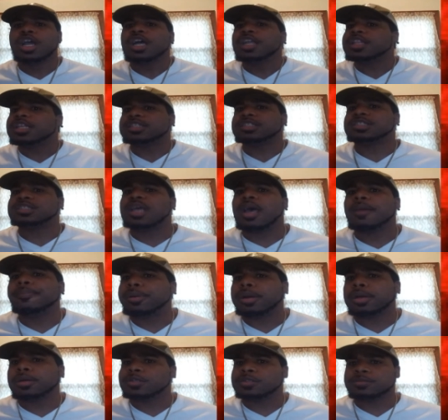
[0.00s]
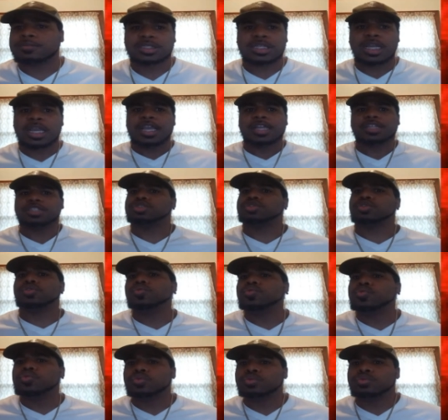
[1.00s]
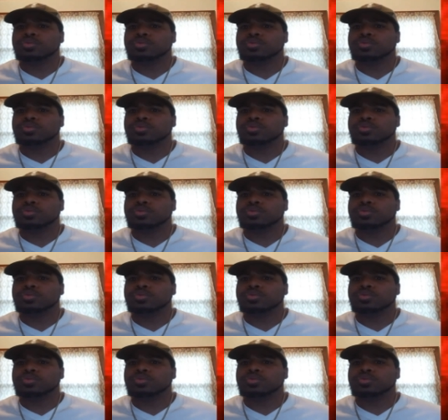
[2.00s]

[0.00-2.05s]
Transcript: The suburbs, school